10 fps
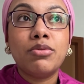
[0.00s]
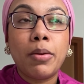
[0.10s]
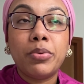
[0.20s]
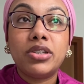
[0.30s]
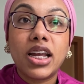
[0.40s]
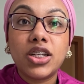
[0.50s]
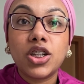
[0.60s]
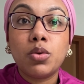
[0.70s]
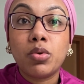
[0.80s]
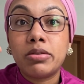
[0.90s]

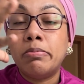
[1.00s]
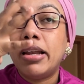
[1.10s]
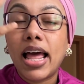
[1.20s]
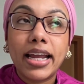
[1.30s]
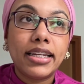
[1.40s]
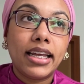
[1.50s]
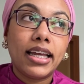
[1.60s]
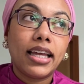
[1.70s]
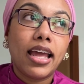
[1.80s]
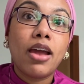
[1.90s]
reputation was
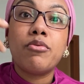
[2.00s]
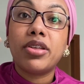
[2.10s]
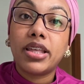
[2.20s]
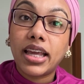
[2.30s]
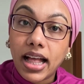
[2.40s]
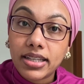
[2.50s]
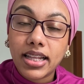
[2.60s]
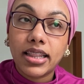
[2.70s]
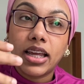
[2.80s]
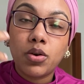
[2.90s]
blinding everything else,
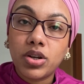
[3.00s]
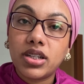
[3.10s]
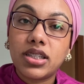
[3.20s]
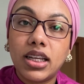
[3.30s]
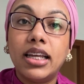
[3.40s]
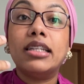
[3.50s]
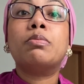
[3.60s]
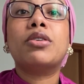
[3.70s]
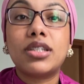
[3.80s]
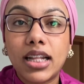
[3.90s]
that they couldn't see his
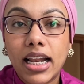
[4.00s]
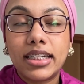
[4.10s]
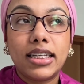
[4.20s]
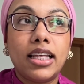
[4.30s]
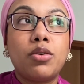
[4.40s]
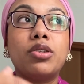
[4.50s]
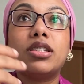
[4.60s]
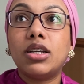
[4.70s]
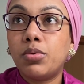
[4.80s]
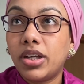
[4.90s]
personality, they couldn't
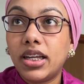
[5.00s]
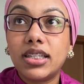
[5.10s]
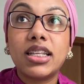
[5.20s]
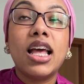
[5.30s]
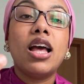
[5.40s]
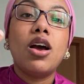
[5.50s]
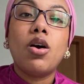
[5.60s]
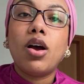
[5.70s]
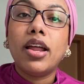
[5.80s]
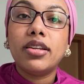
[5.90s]
see who he is,
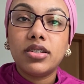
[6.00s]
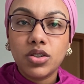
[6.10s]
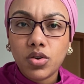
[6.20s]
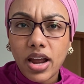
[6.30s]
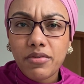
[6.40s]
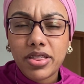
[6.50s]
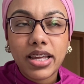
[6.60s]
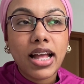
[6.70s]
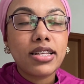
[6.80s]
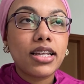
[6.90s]
and you know,
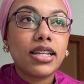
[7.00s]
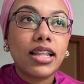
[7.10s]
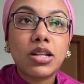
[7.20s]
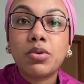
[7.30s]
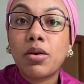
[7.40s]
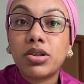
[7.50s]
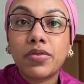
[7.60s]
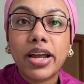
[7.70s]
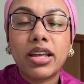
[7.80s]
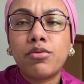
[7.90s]
everything else. And that's what I was
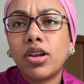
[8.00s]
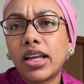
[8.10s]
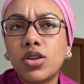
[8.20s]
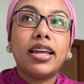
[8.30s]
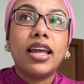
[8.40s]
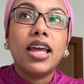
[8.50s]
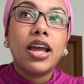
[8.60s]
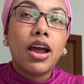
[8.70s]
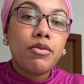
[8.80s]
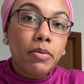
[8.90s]
fighting for. Like, no,
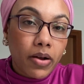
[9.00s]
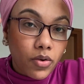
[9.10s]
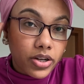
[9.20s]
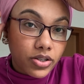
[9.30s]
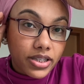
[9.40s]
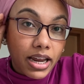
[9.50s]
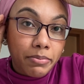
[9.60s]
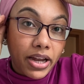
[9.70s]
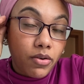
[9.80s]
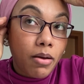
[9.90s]
I remember going to stay at
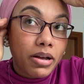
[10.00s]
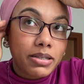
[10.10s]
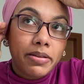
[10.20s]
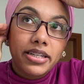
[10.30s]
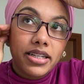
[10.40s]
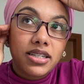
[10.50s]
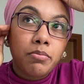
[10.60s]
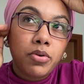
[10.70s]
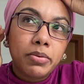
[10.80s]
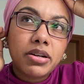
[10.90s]
my grandma's place at some
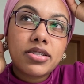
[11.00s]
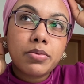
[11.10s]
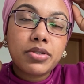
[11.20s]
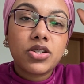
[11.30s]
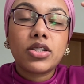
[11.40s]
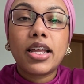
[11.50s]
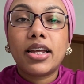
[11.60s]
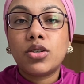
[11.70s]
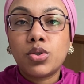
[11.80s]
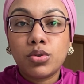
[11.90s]
point because it was just
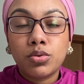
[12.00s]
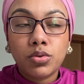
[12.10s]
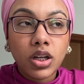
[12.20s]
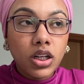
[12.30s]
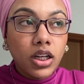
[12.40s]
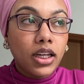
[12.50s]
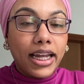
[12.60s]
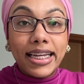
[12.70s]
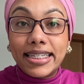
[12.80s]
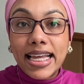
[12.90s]
getting too
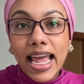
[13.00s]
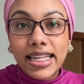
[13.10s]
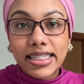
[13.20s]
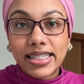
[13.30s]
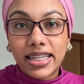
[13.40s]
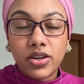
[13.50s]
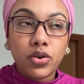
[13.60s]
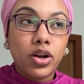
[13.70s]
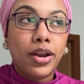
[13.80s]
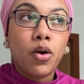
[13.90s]
intense, you
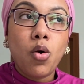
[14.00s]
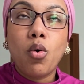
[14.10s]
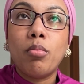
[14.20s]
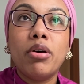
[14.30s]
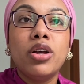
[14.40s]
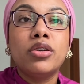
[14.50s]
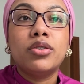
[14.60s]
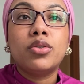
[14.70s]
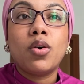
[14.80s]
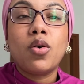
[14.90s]
know, at home.
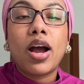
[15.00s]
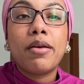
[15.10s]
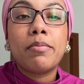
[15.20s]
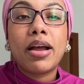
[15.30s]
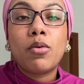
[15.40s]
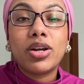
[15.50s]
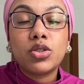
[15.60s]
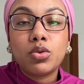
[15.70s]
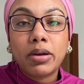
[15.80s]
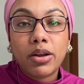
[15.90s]
So I remember I
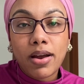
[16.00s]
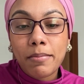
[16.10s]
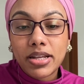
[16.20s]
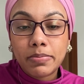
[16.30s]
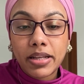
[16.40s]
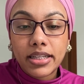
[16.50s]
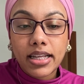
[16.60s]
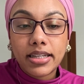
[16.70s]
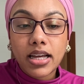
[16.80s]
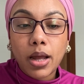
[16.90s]
went to my grandma's place
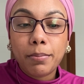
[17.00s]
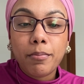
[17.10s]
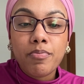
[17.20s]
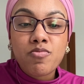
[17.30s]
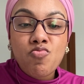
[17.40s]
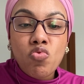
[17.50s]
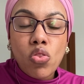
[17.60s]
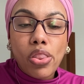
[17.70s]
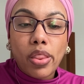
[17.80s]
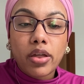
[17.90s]
that time,
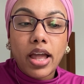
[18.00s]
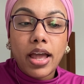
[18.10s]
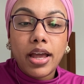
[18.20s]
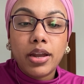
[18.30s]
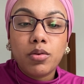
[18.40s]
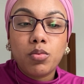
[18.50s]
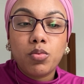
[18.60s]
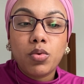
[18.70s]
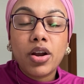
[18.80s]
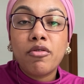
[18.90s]

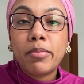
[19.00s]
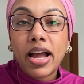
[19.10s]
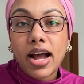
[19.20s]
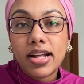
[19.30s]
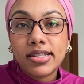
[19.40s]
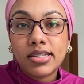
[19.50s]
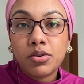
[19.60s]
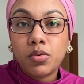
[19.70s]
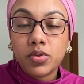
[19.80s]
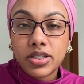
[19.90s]
and one of my aunts
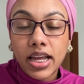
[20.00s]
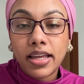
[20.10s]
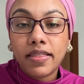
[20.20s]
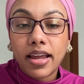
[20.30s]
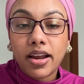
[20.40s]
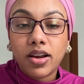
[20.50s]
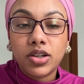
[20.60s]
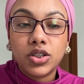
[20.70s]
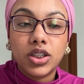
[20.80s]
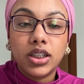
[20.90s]
who was staying there,
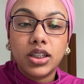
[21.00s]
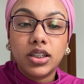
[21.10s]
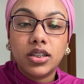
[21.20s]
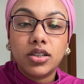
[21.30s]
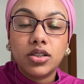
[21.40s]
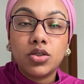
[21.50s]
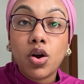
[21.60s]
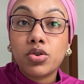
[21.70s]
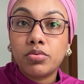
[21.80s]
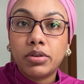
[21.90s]
she
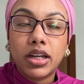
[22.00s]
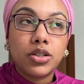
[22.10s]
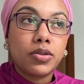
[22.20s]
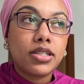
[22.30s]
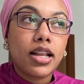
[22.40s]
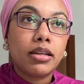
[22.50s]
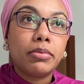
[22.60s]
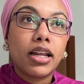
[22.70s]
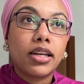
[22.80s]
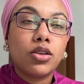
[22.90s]
talked to me and she was telling me,
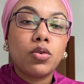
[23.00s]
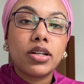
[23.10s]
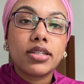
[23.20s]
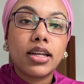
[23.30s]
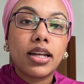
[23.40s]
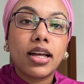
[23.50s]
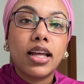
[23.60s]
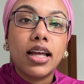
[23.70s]
like, you know what, Zayda,